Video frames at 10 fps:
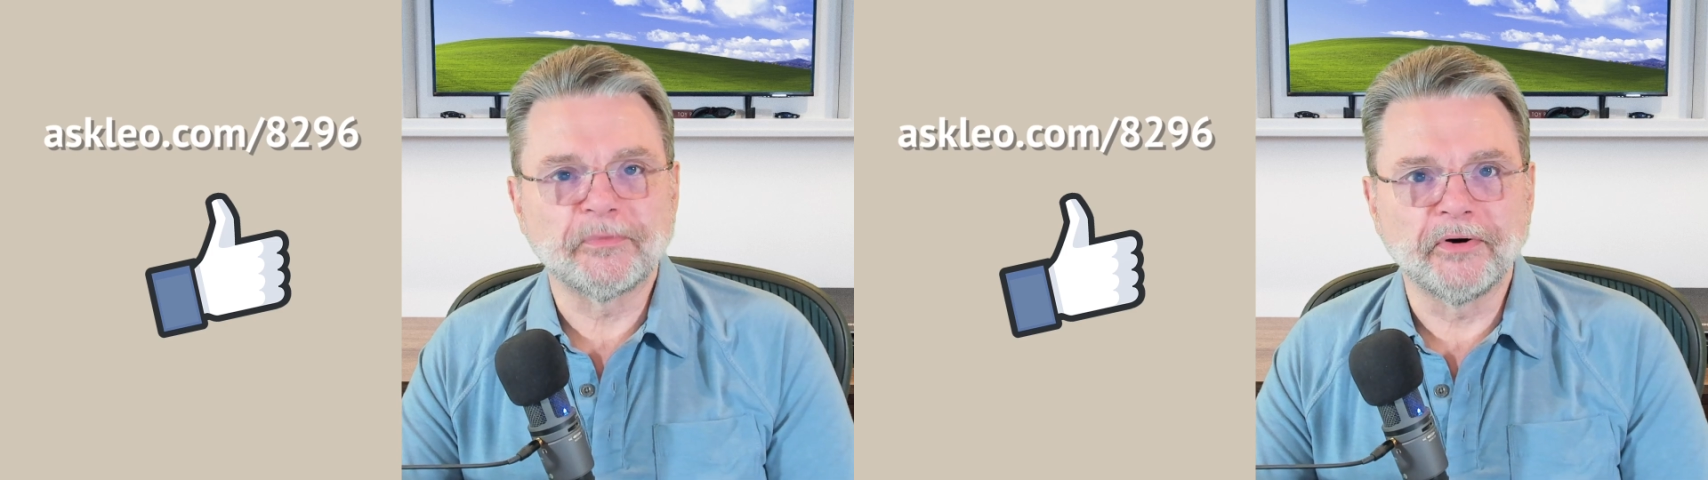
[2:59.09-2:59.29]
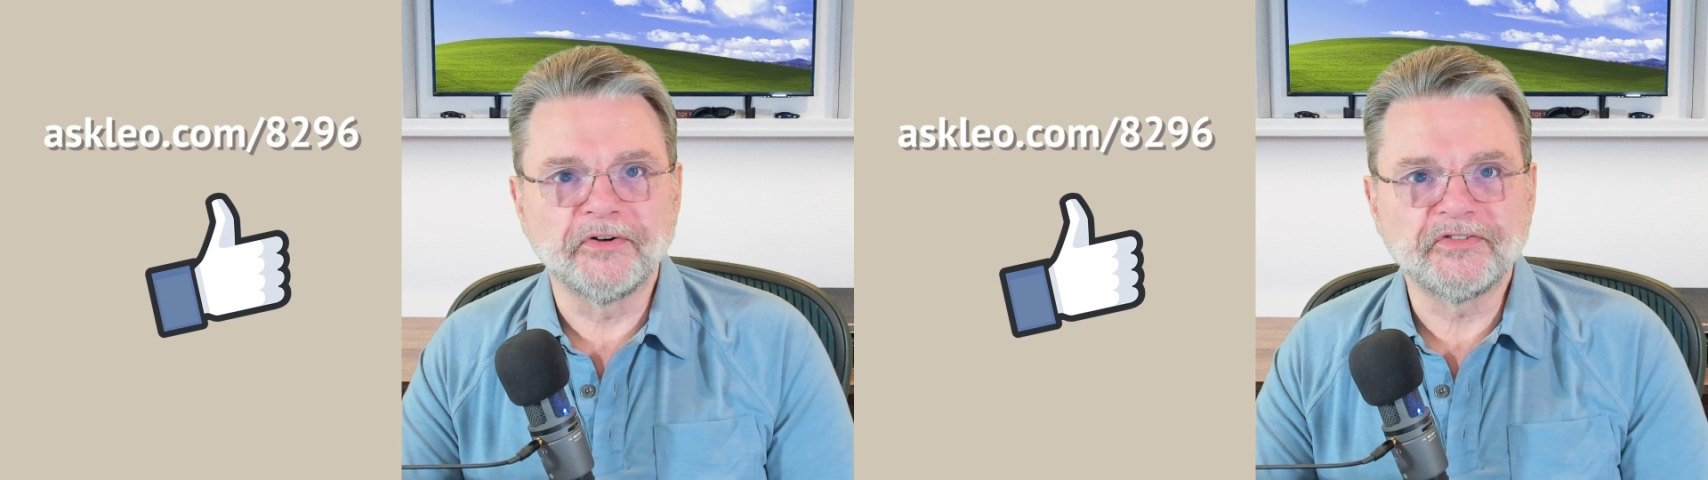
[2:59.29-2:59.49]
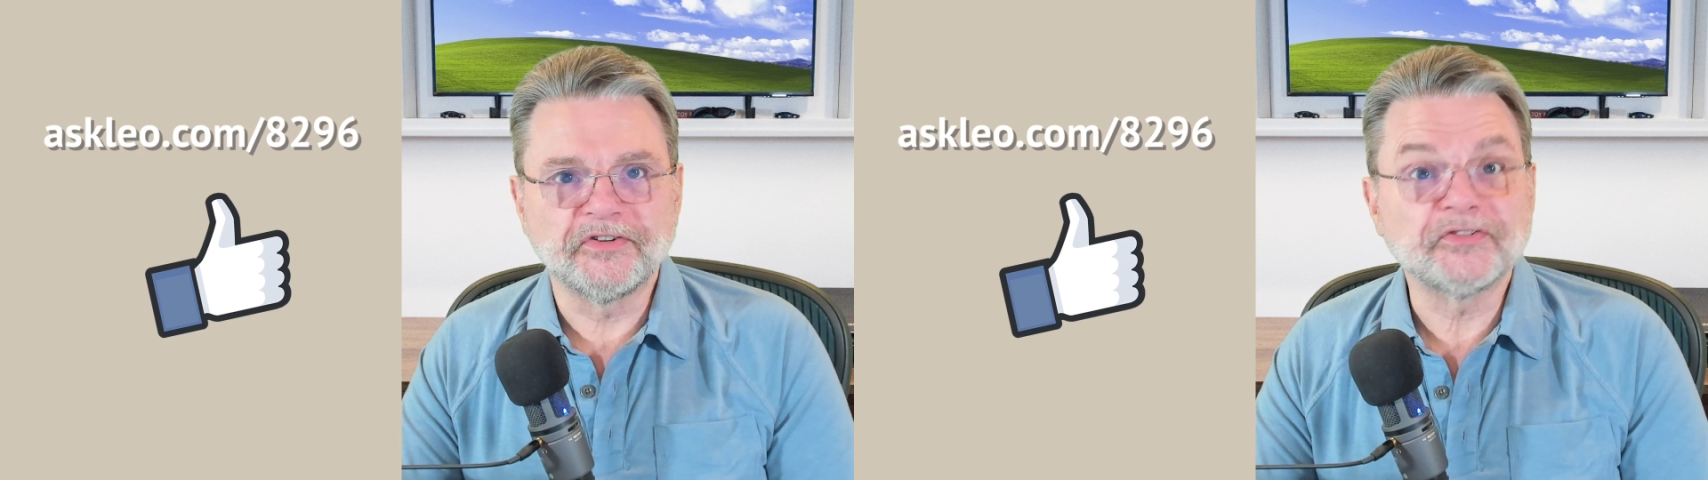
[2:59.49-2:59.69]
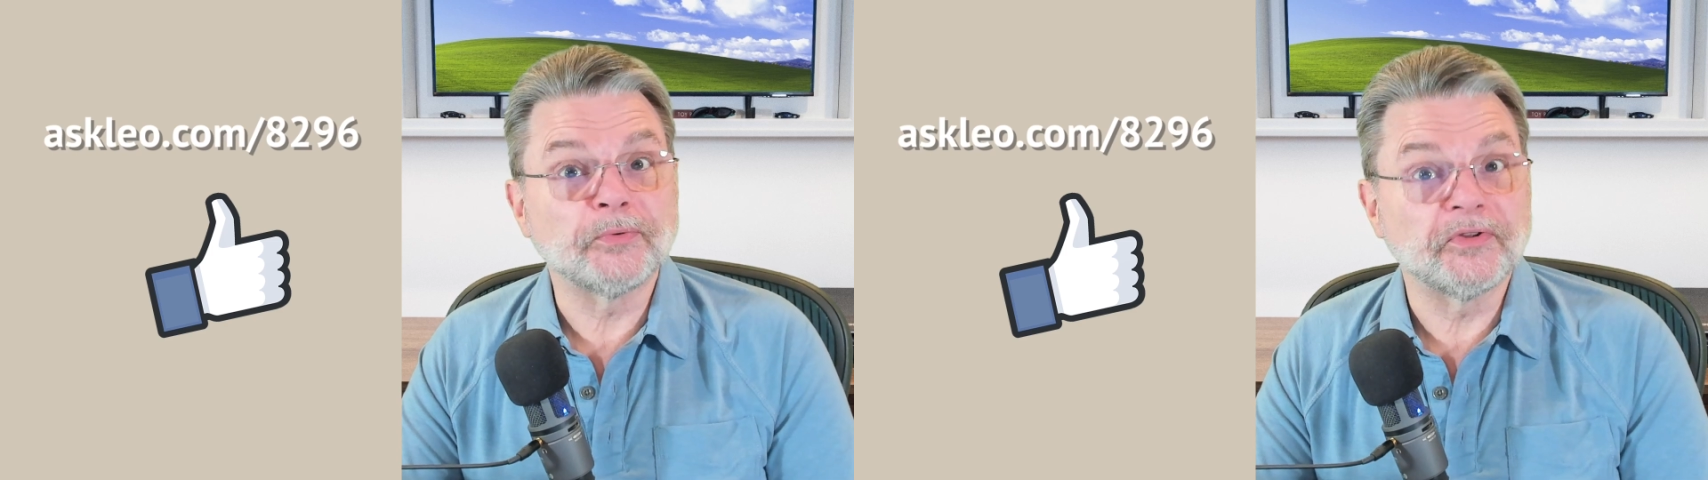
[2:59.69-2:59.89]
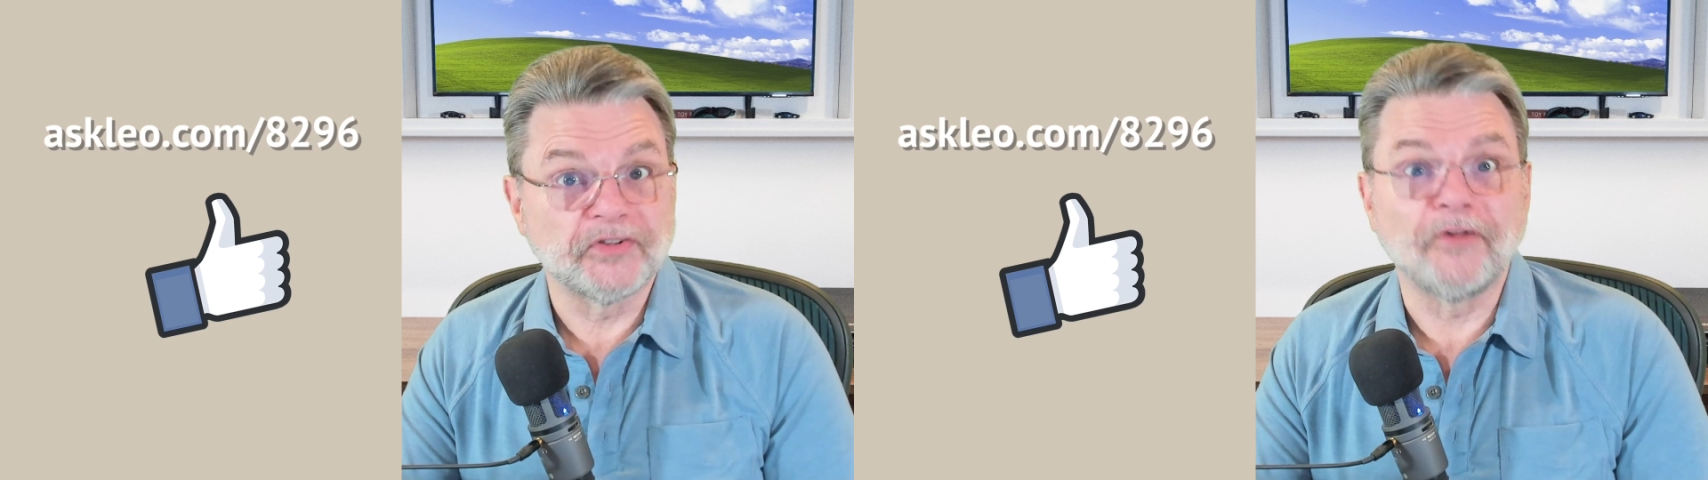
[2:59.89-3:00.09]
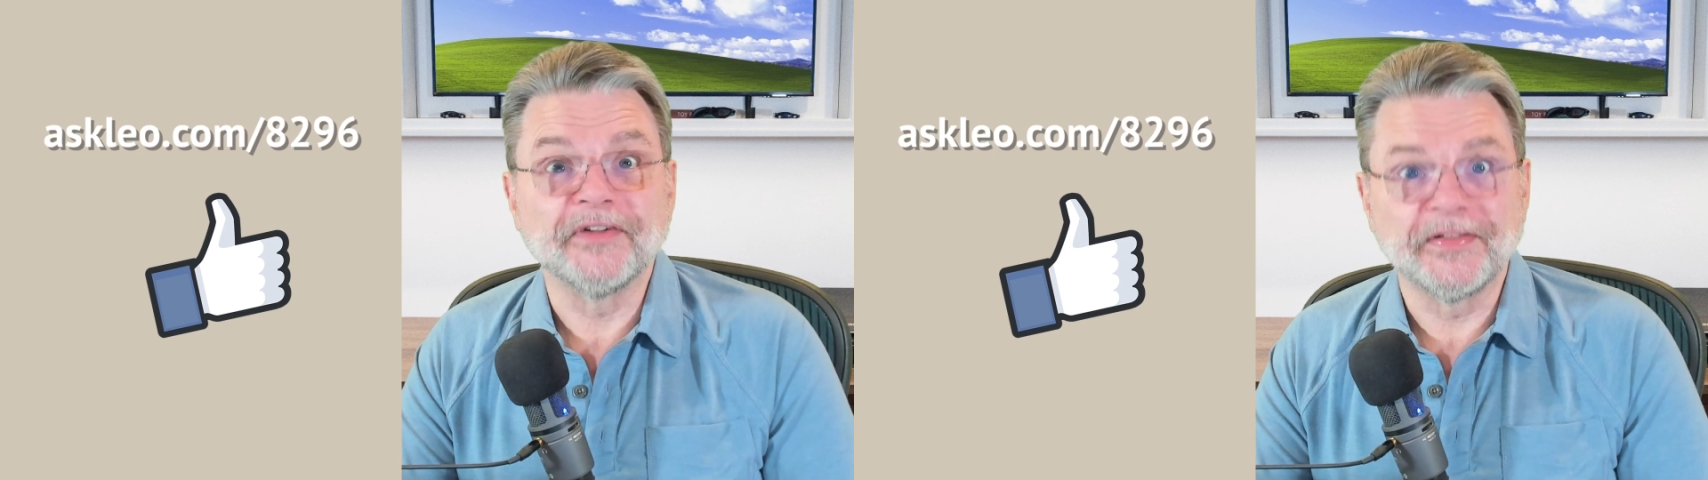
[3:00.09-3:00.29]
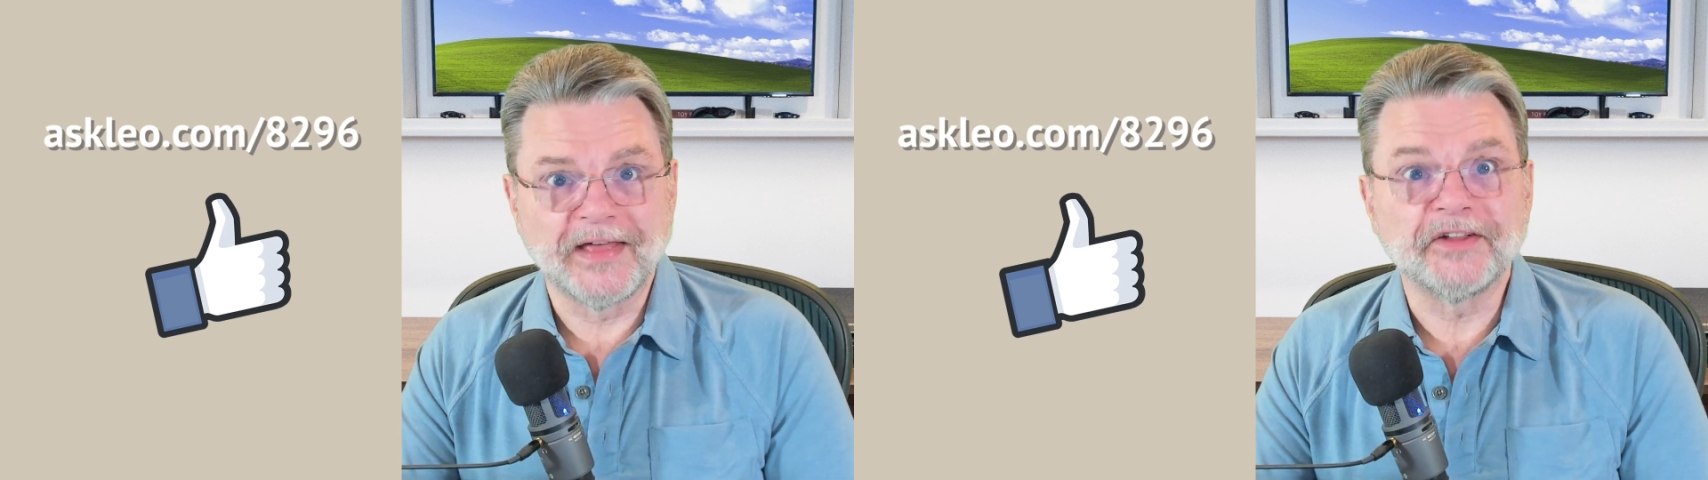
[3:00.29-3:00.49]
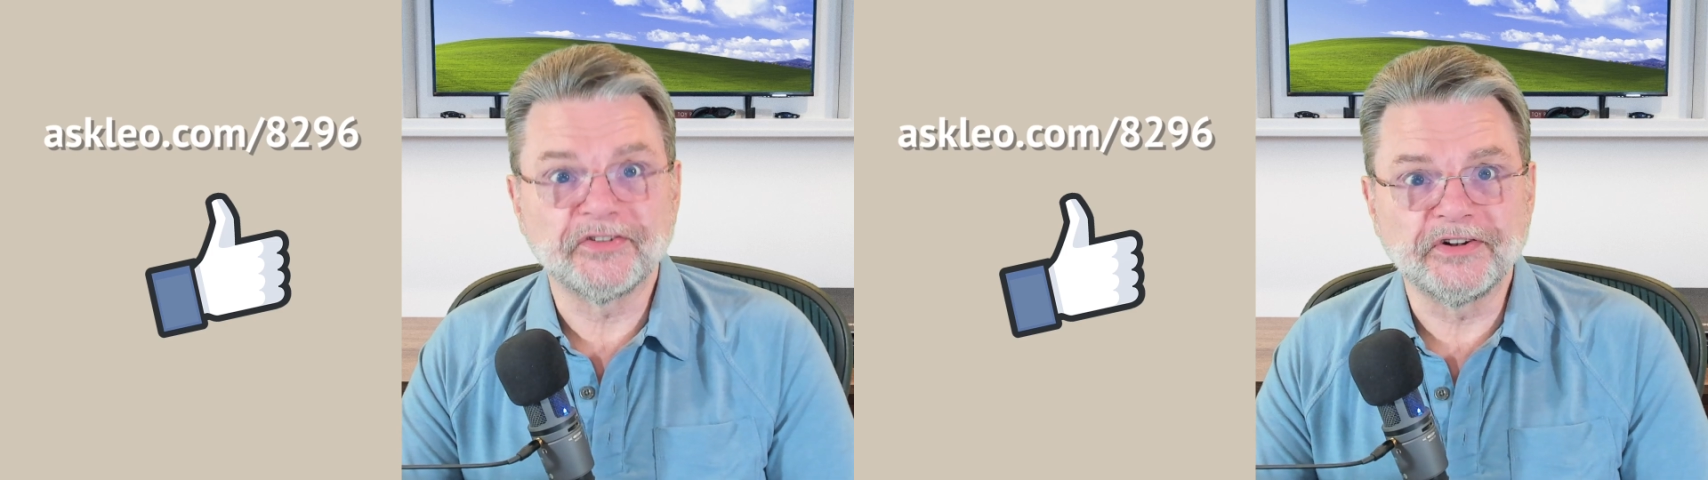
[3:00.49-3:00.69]
approaches to resolving
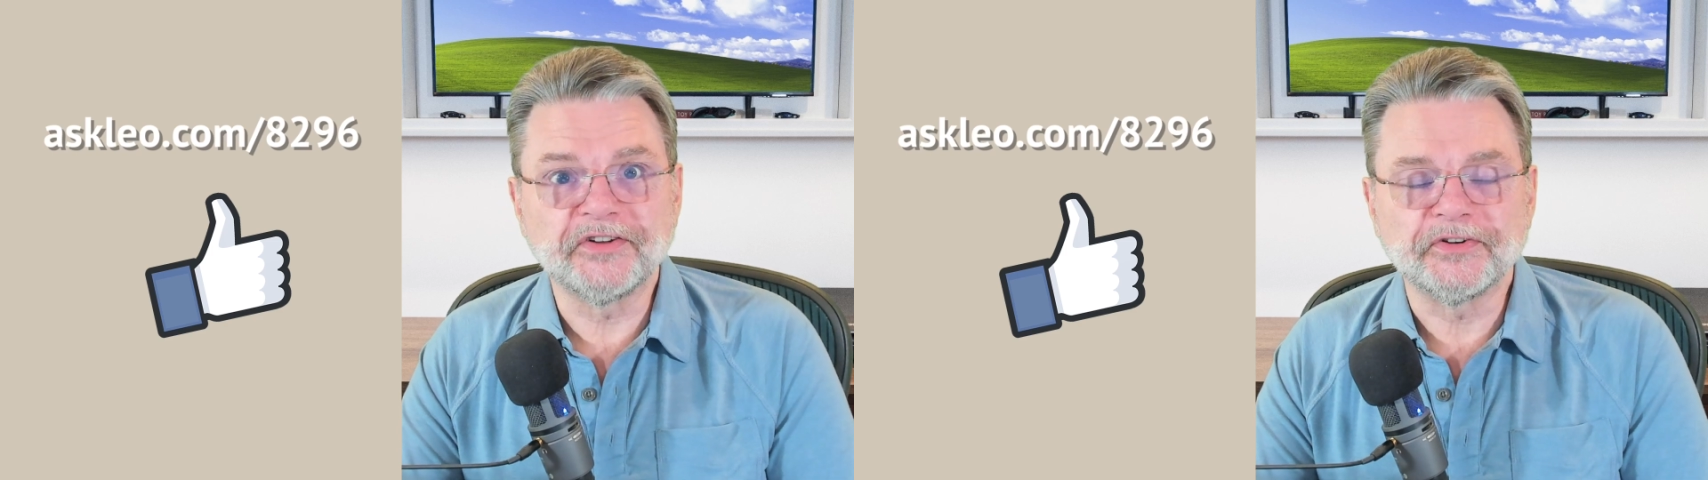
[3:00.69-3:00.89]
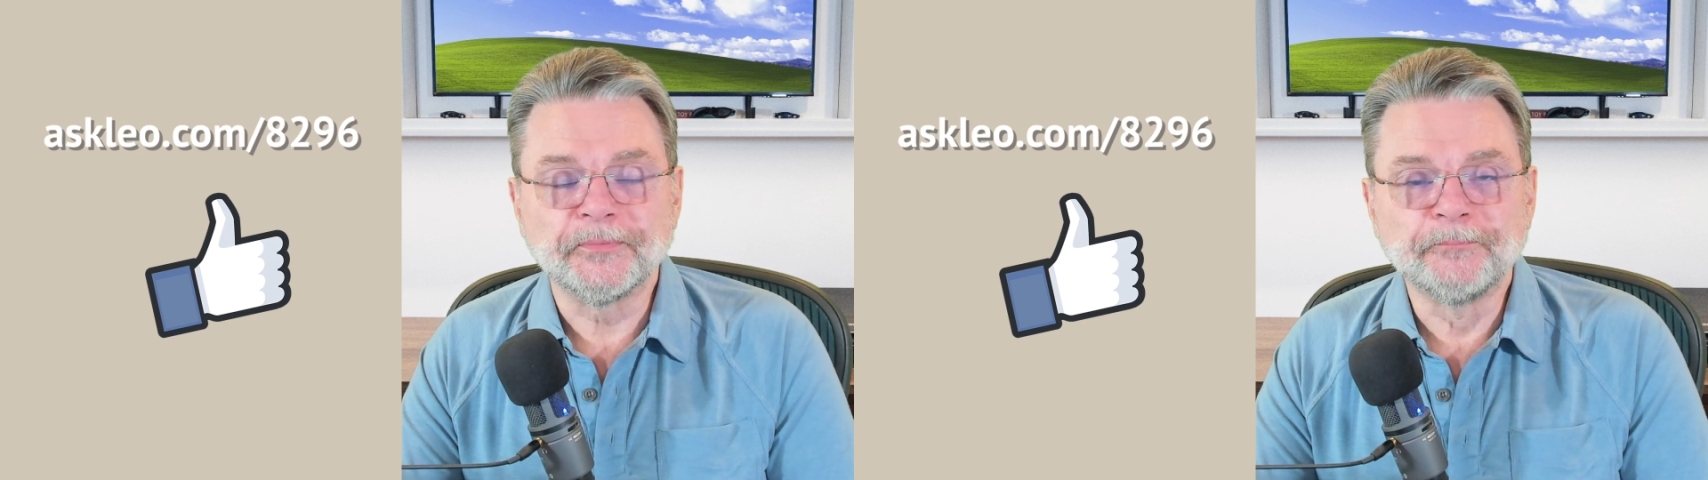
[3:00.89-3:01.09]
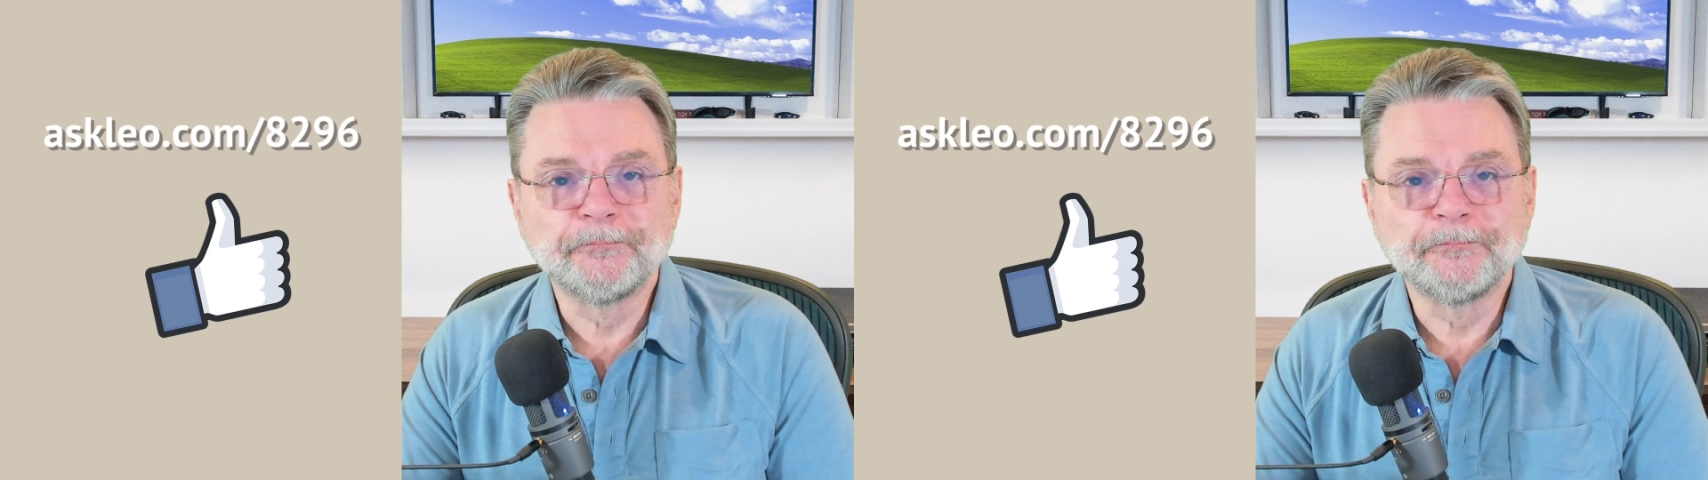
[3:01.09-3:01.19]
that as an issue.